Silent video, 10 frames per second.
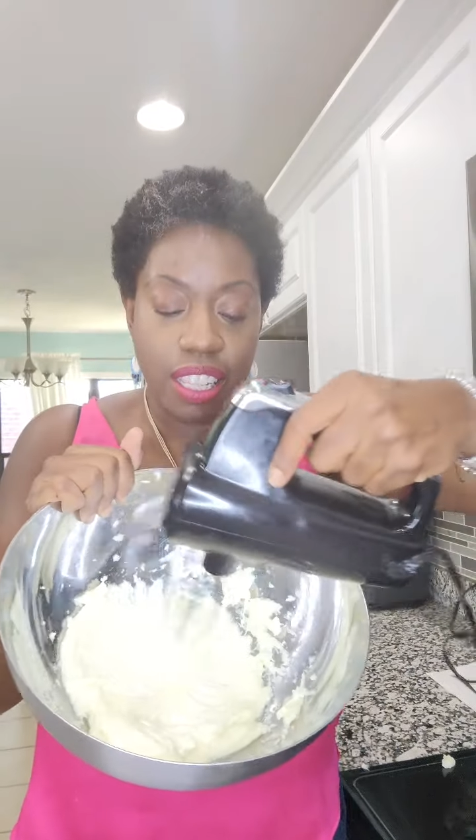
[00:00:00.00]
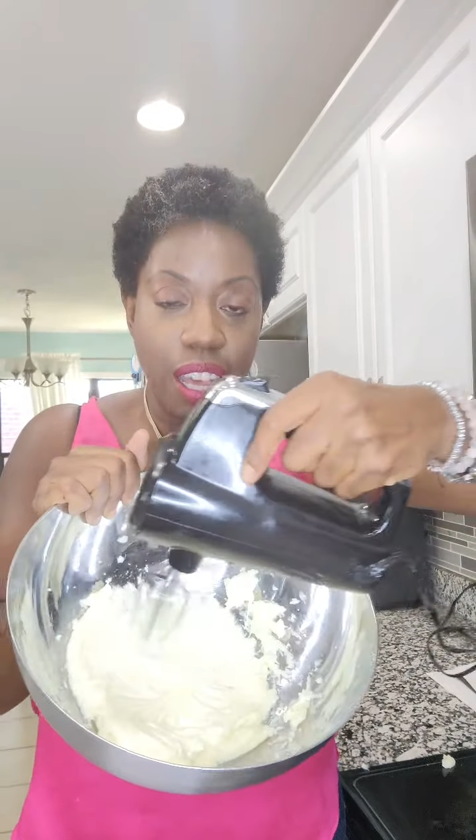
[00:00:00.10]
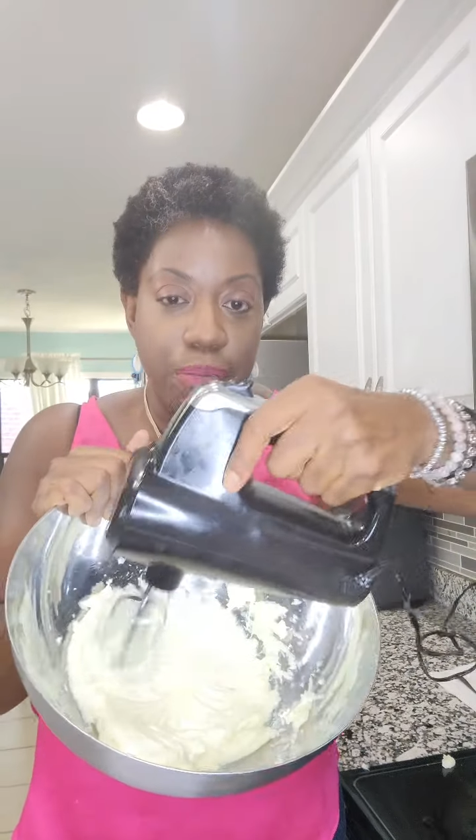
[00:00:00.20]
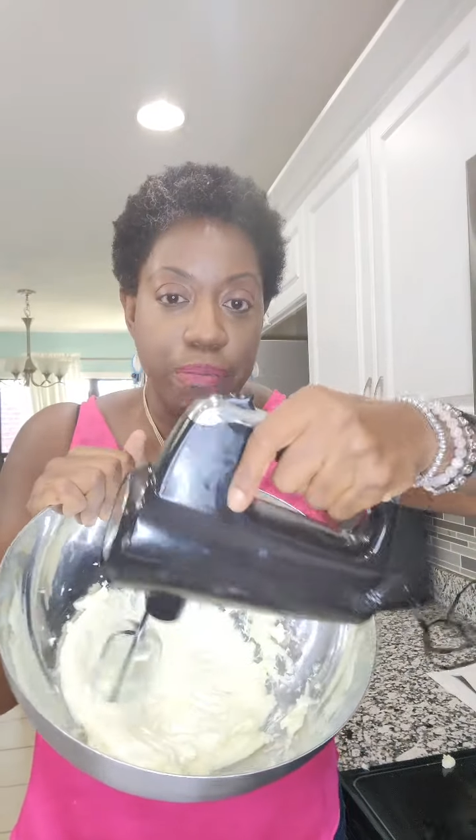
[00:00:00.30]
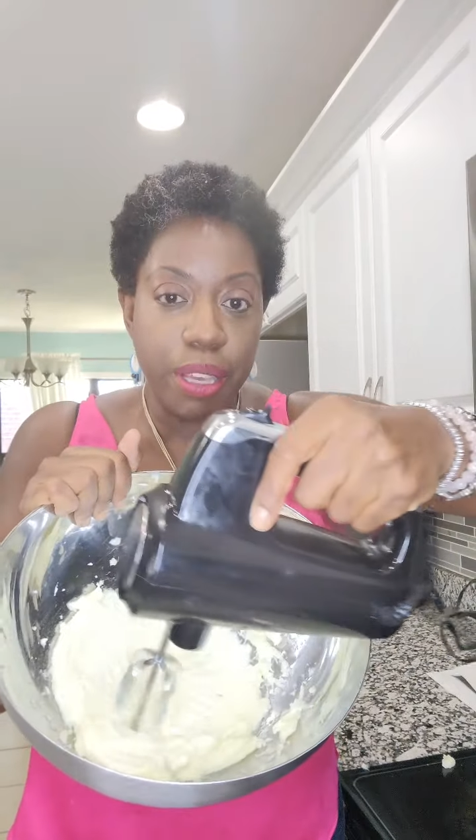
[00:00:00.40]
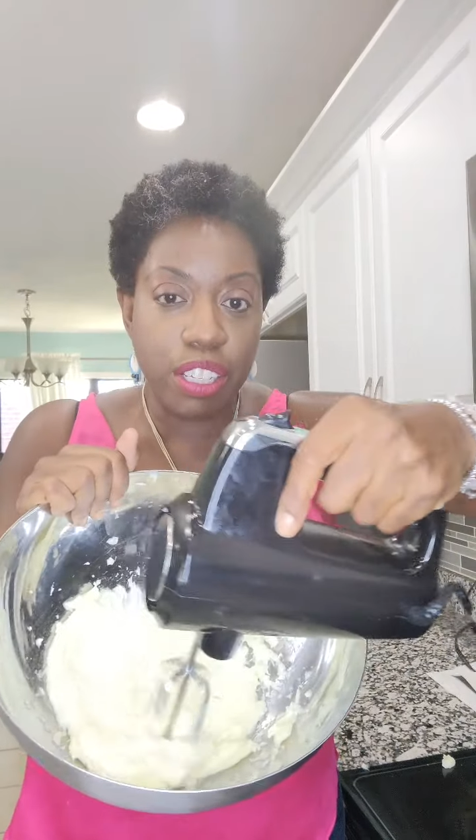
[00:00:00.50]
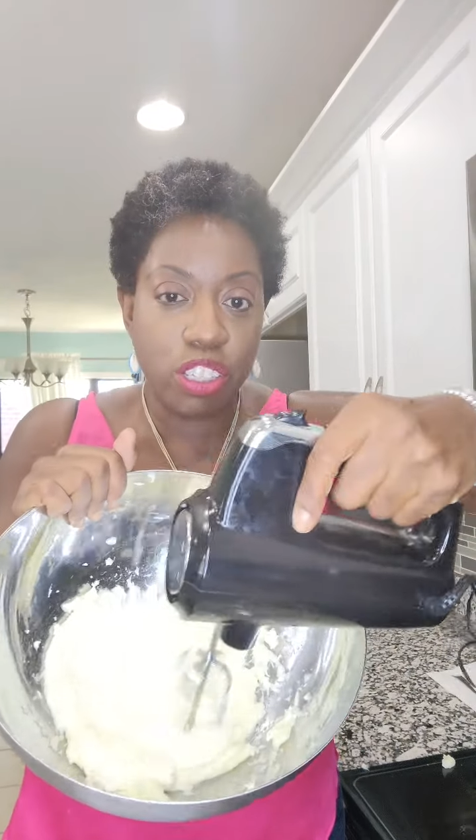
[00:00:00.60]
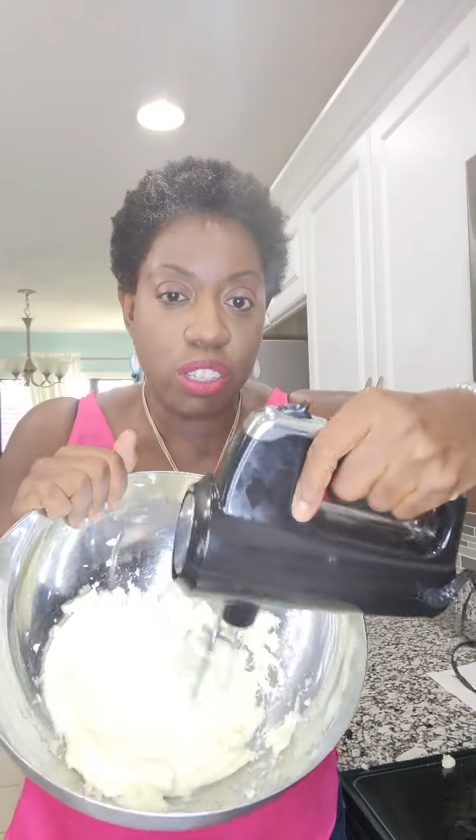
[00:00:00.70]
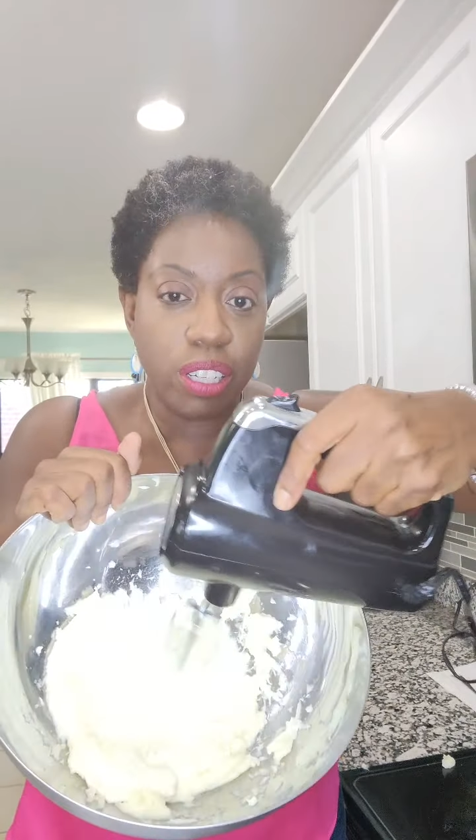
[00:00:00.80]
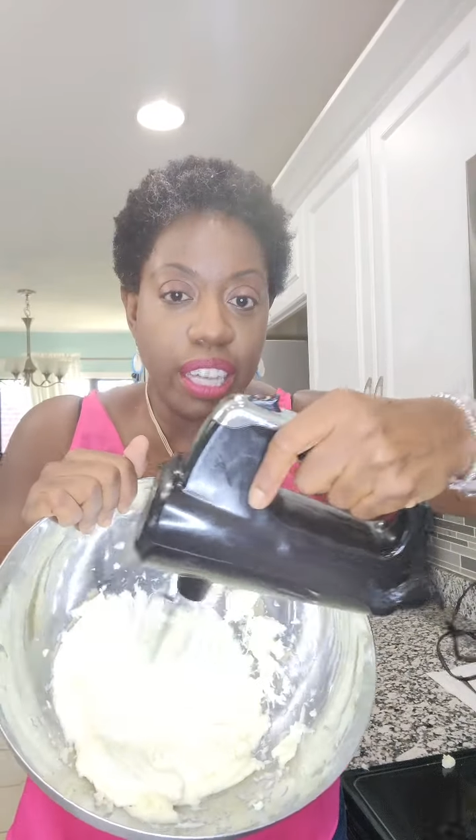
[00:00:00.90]
that
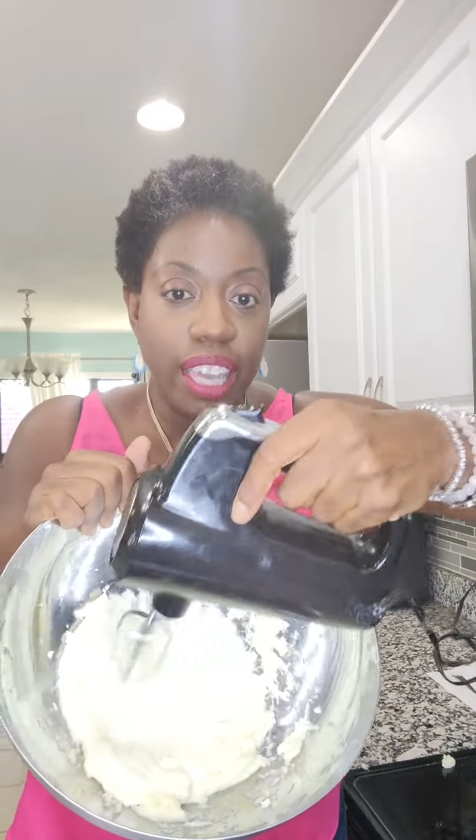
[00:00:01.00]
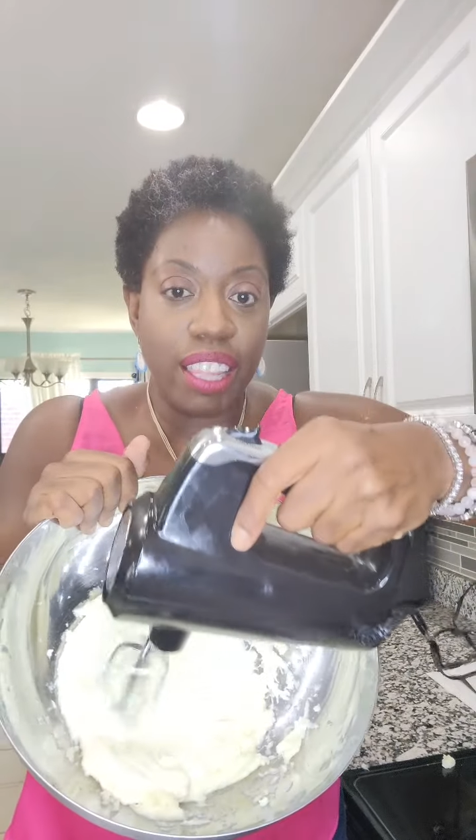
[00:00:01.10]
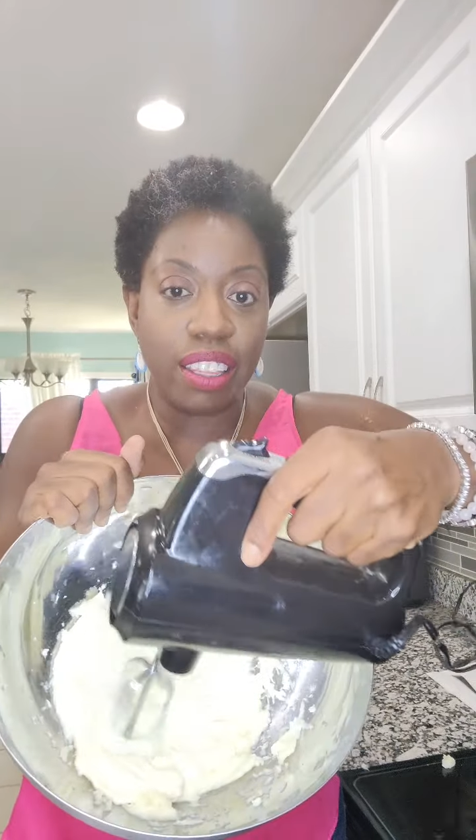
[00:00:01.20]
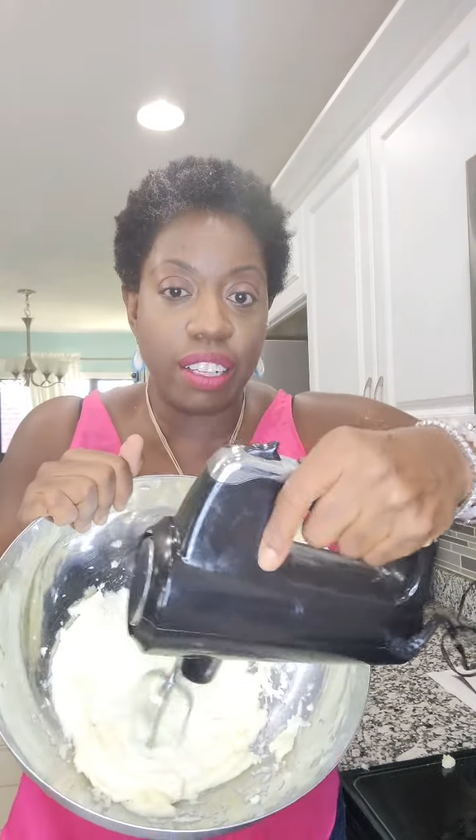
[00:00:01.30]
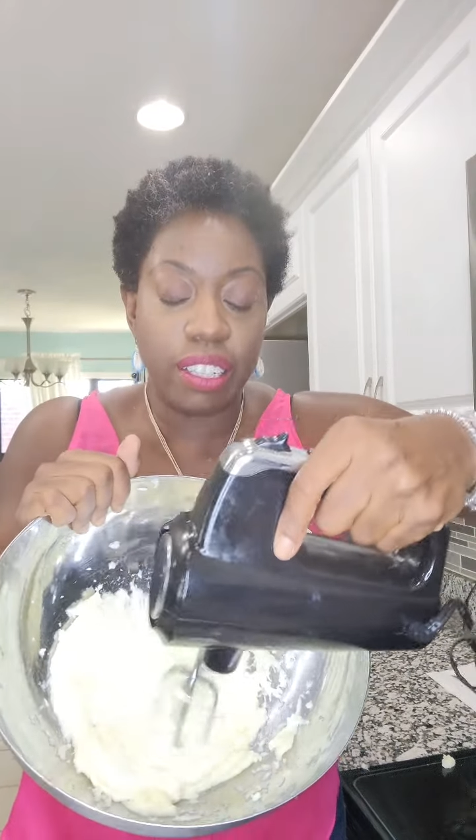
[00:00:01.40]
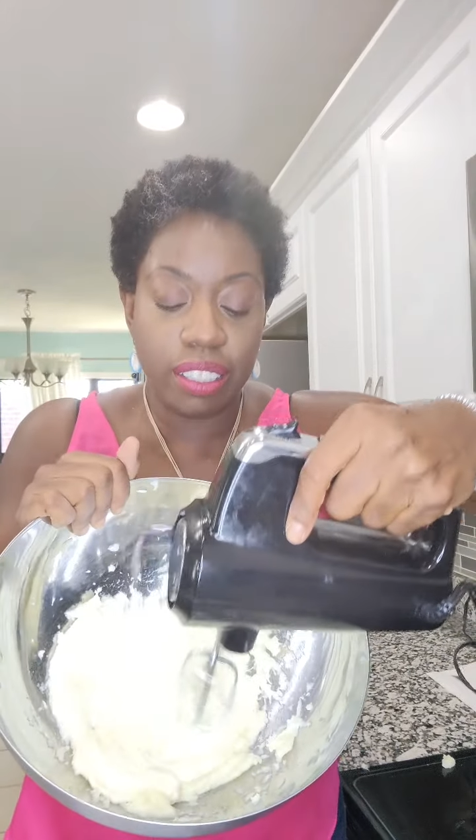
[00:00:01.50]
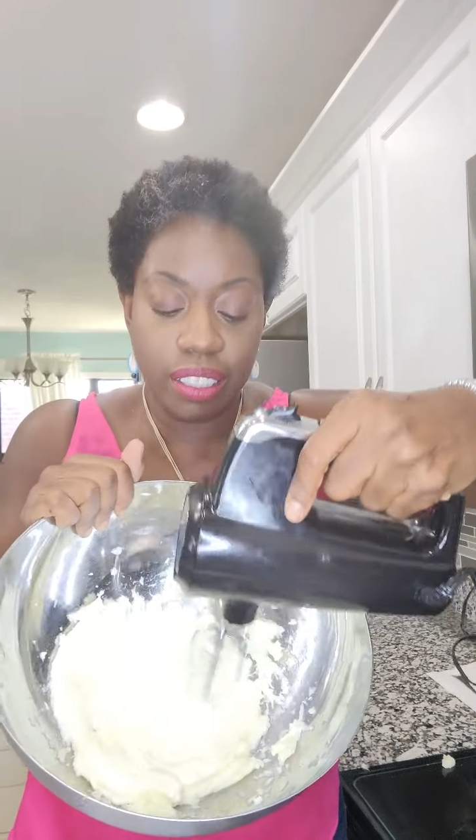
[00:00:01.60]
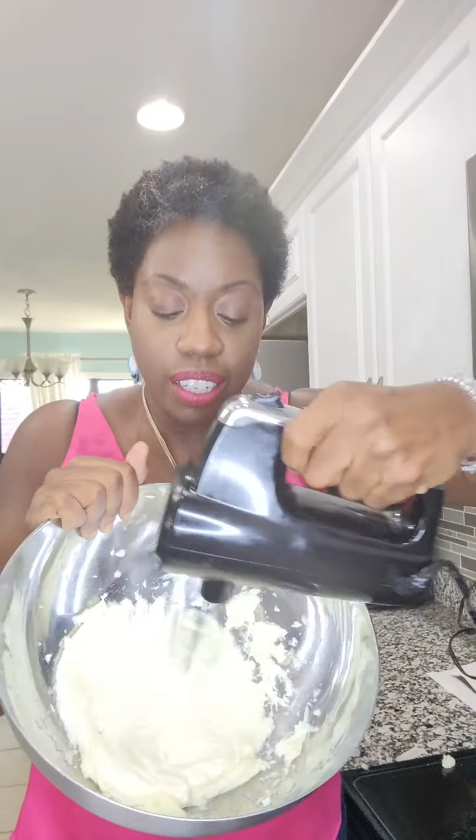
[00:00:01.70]
mixture together.